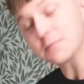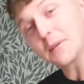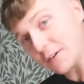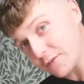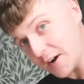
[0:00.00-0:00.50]

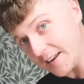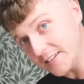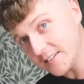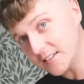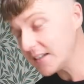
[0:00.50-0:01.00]
my
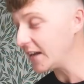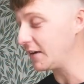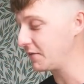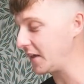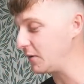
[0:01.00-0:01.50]
friend
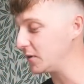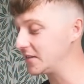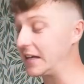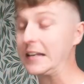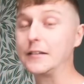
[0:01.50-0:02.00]
if they would
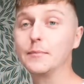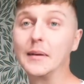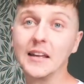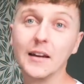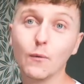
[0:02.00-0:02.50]
send
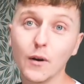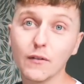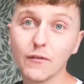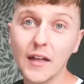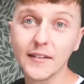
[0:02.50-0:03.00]
me one
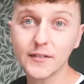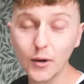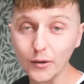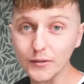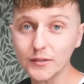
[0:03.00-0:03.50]
of their
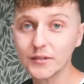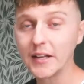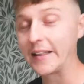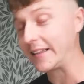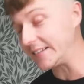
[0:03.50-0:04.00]
songs,
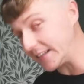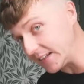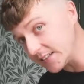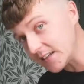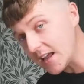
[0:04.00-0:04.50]
and they
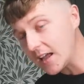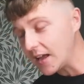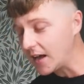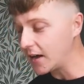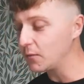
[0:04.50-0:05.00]
did.
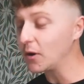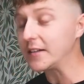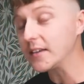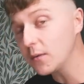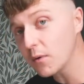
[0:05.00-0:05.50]
And what I
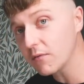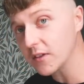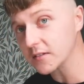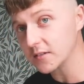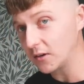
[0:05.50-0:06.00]
did with
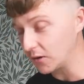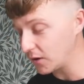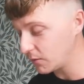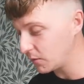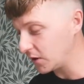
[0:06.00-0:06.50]
the
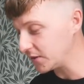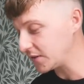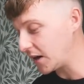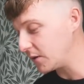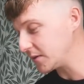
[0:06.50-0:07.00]
song
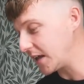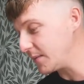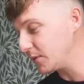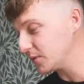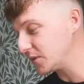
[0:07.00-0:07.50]
was I was
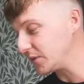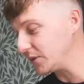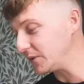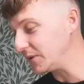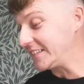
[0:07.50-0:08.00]
able
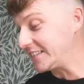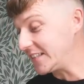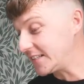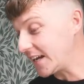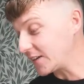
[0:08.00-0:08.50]
to, this is
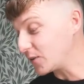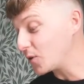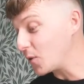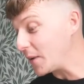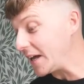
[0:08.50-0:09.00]
the
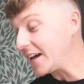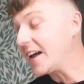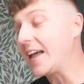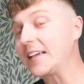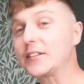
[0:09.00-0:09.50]
technical bit,
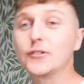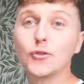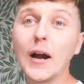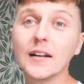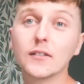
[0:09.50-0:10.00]

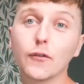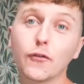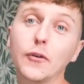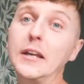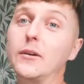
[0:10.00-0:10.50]
extract the
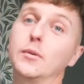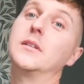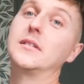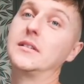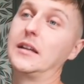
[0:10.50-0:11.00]

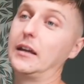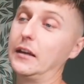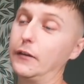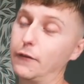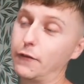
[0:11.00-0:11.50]

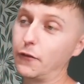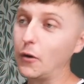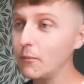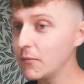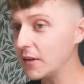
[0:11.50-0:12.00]
frequency
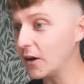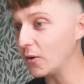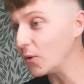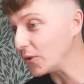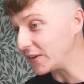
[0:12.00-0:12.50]
from the
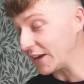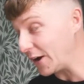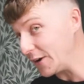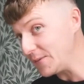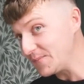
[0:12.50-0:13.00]

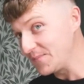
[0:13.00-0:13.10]
audio